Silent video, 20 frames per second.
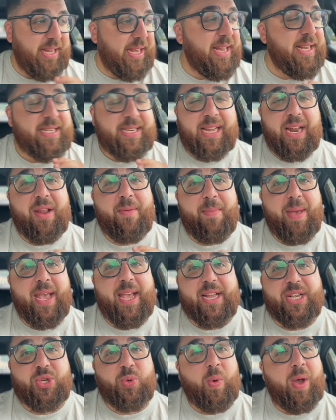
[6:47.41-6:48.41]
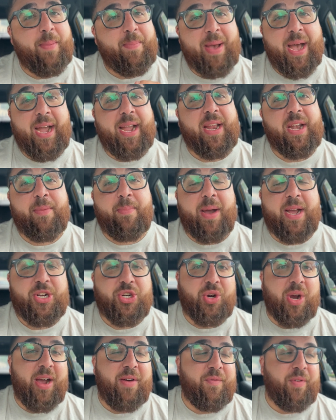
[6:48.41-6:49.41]
it's going to make its way back into my
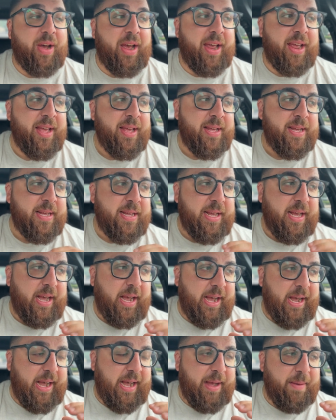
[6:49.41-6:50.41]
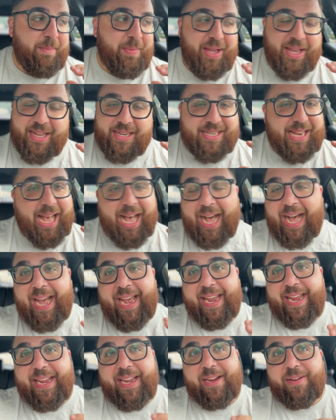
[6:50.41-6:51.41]
driveway. Because
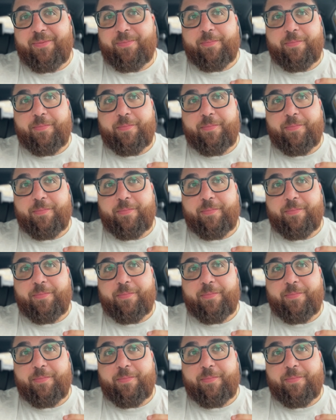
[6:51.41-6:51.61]
I'm